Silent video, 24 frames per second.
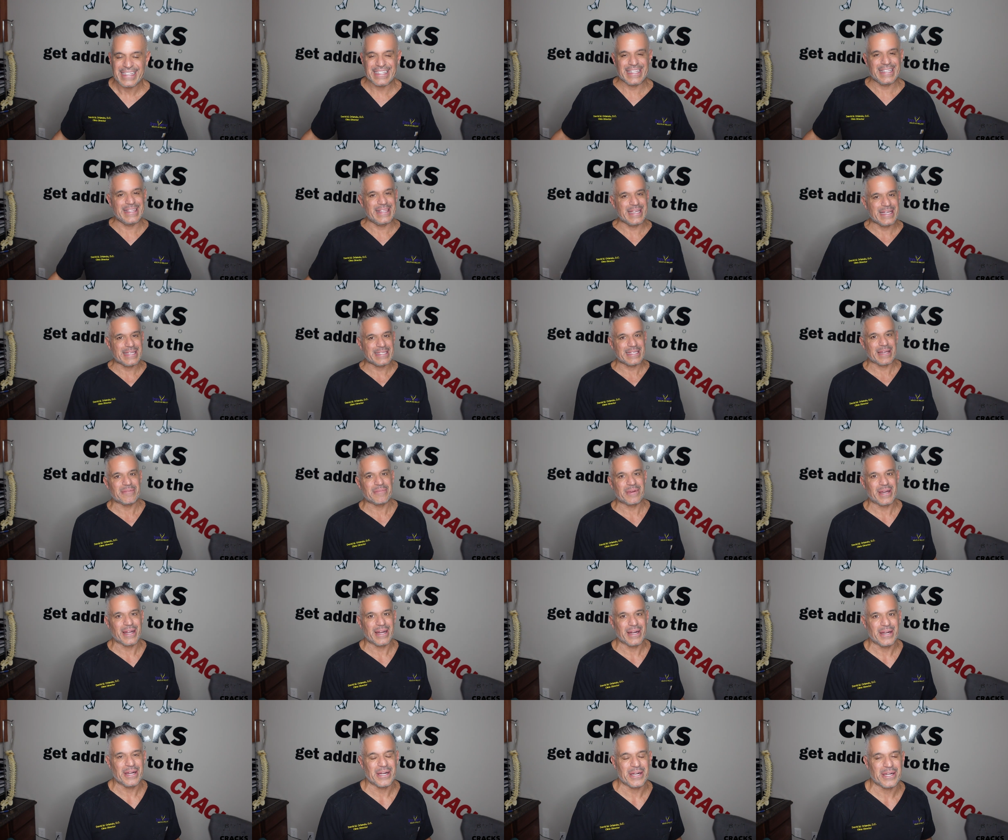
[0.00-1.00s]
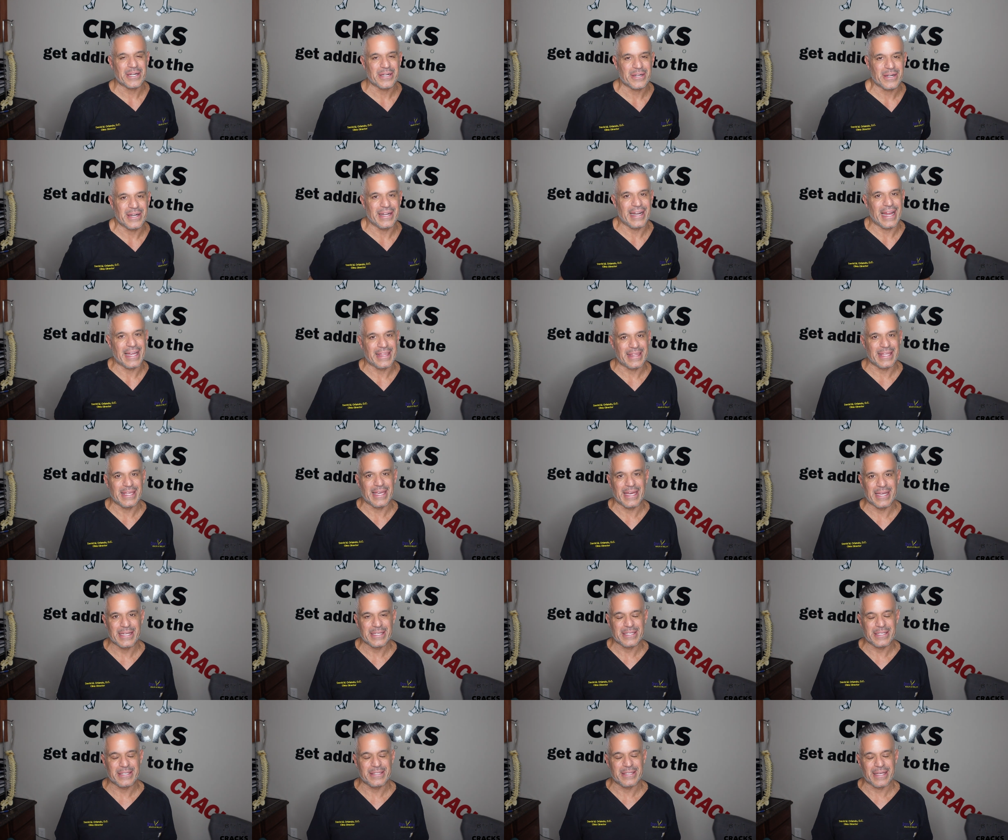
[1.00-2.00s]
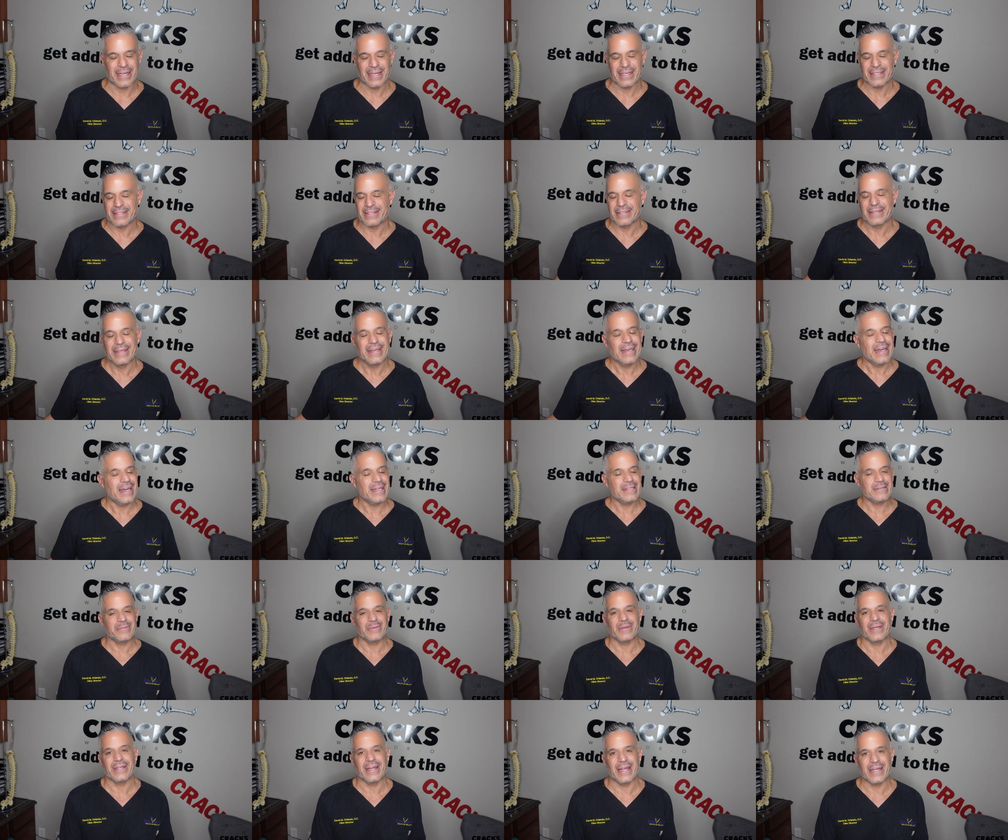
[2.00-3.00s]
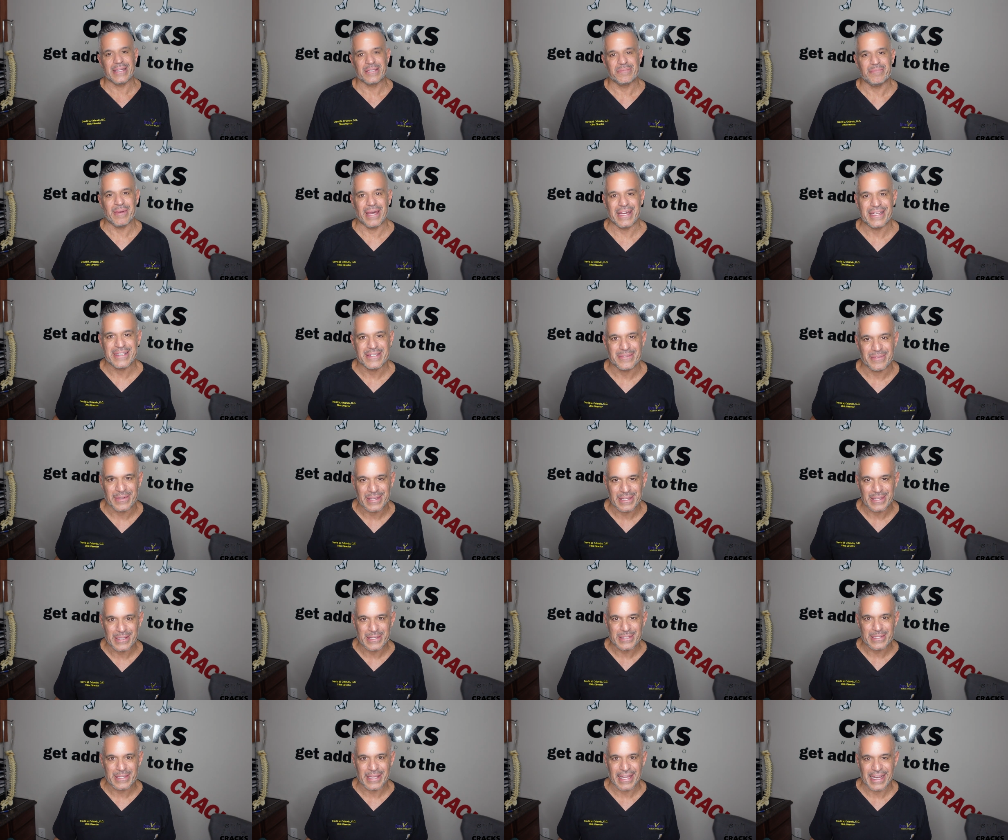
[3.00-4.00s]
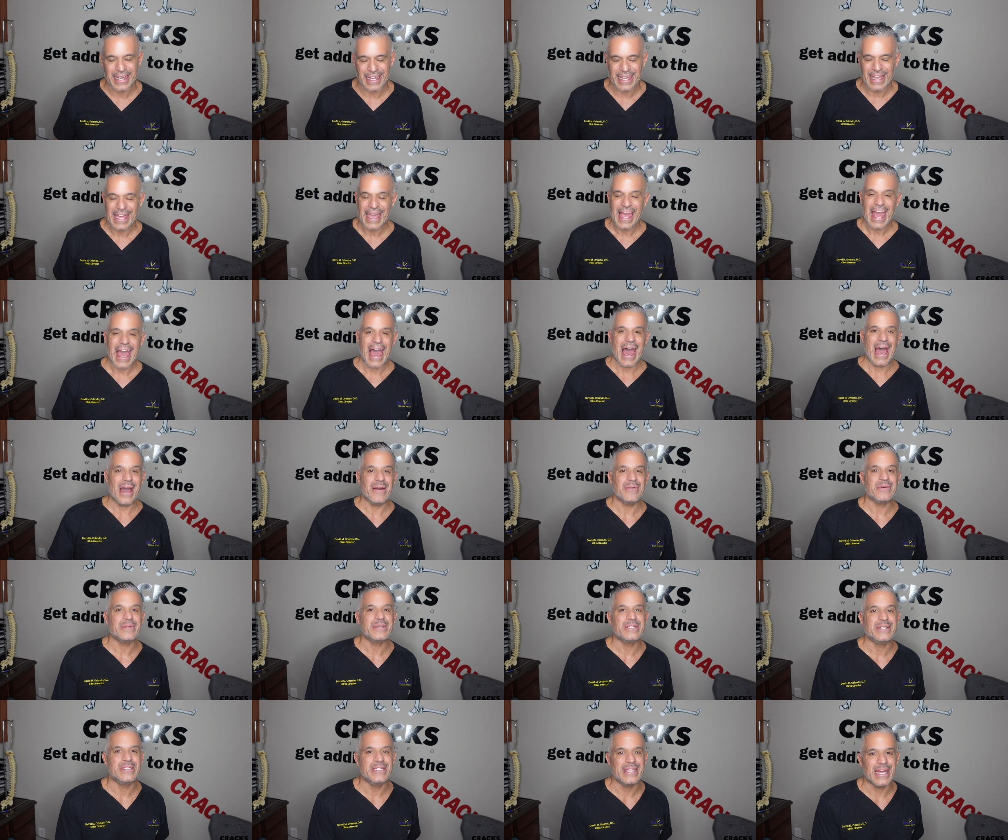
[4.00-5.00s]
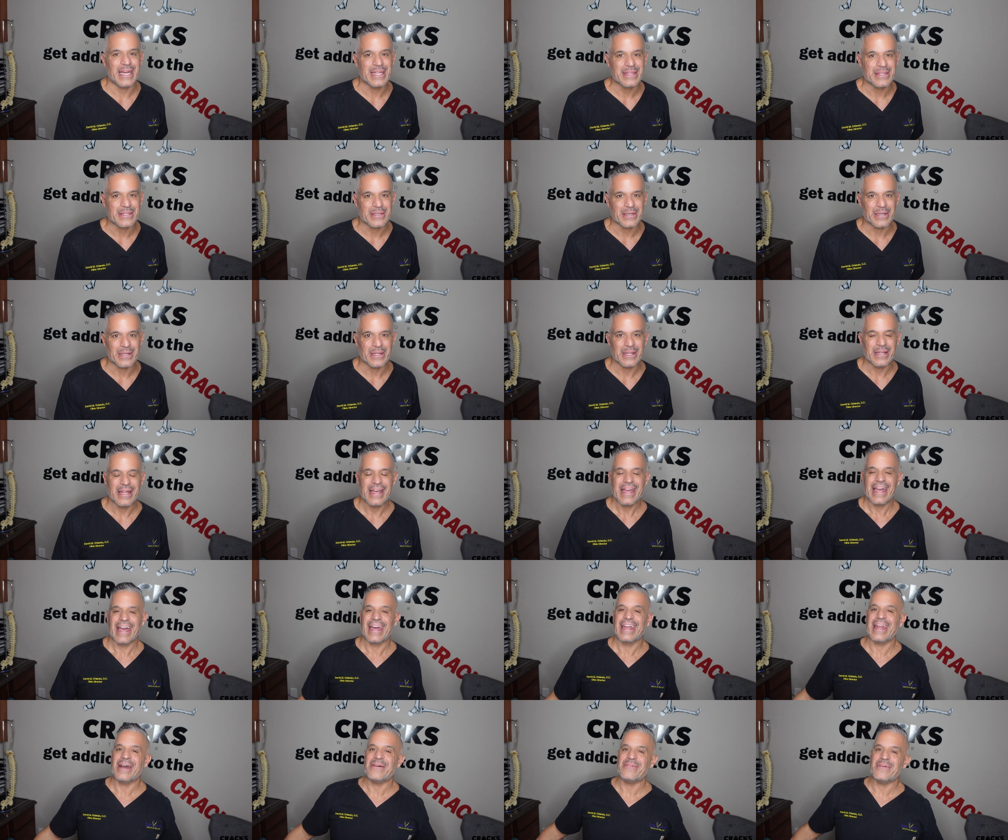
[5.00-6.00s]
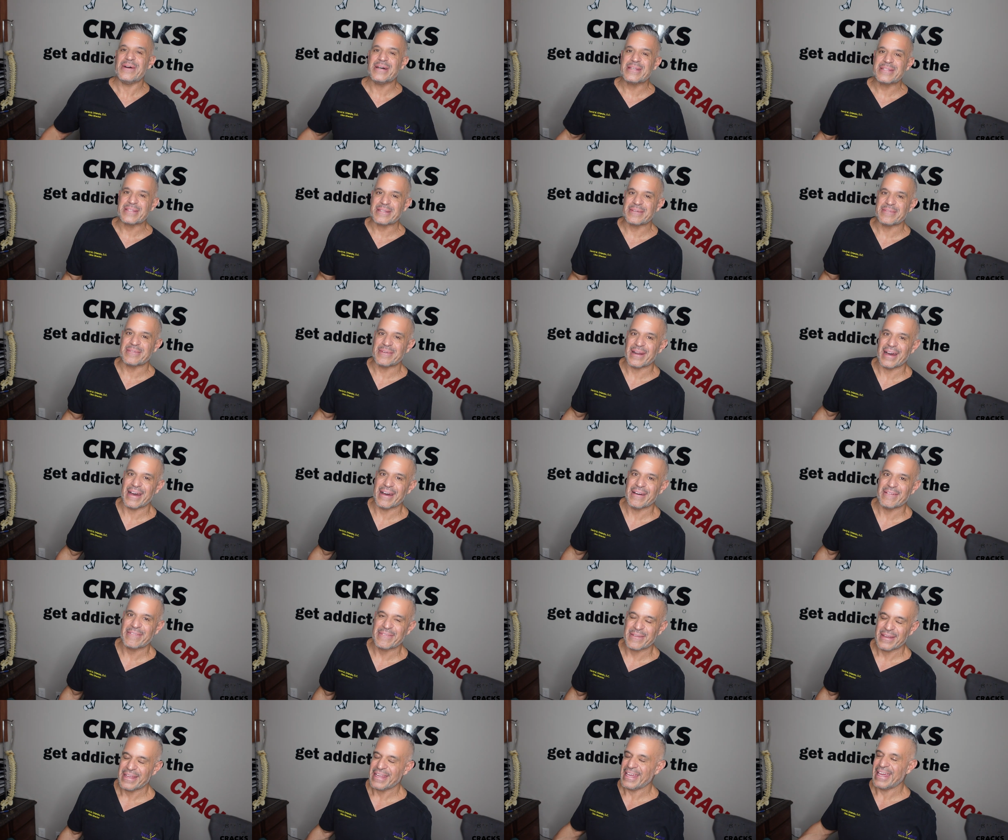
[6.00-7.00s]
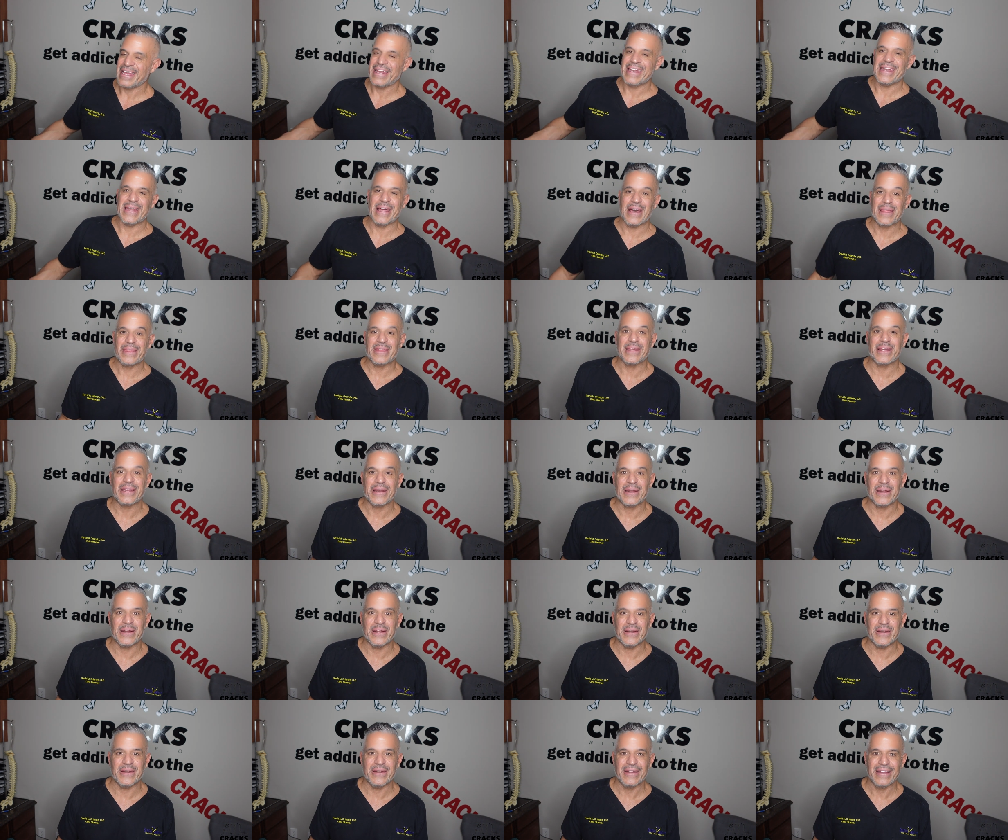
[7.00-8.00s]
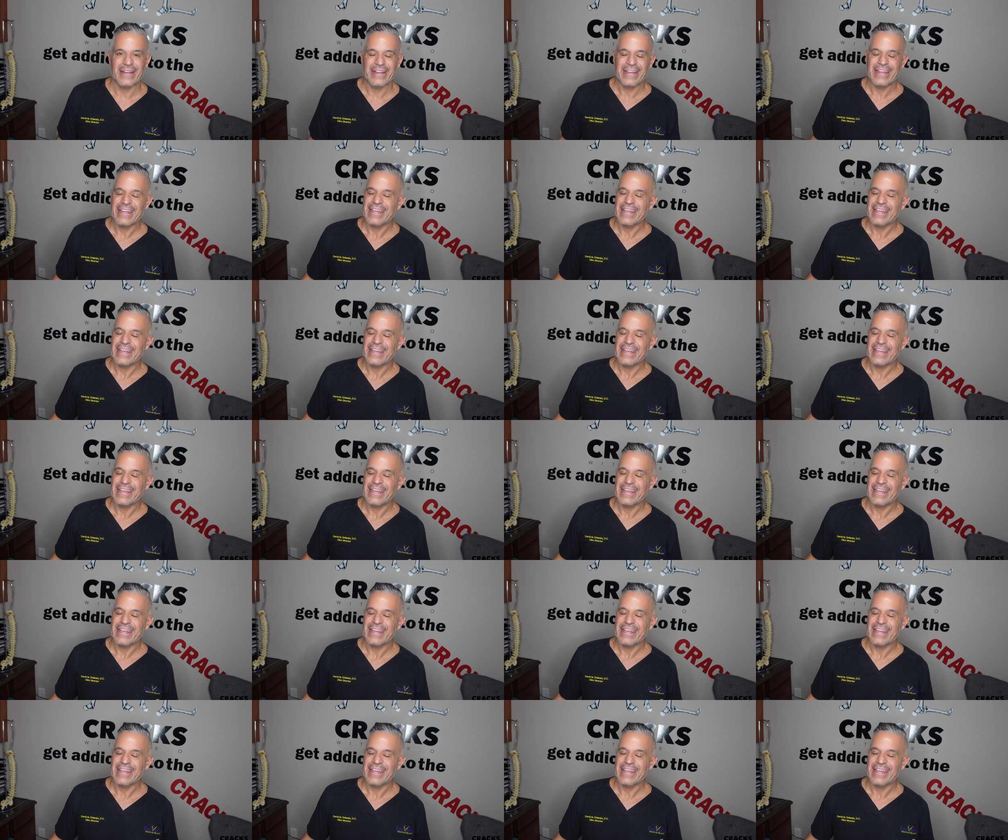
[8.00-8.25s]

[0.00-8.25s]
She thinks I'm going to hurt her. And at the end, she says, It's really not as bad as what it looks like. I was gentle and I wasn't rough and nothing hurt.